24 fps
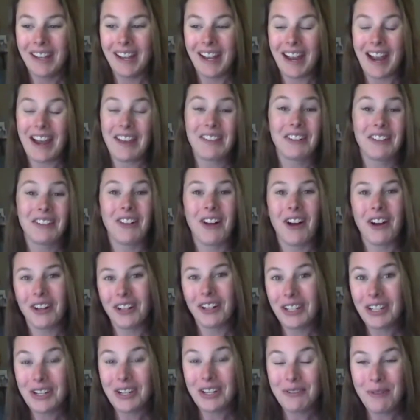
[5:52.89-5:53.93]
And the
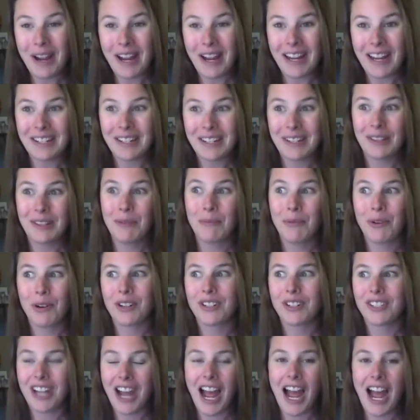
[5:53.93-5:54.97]
longer you wait, the more
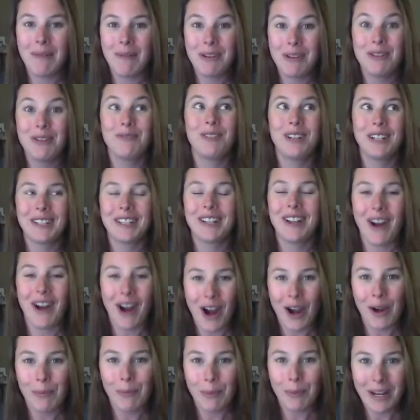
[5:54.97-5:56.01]
time you really
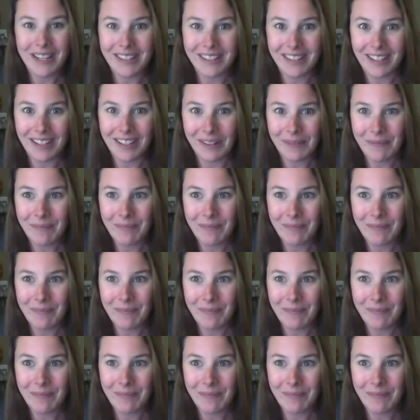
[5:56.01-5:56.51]
are wasting.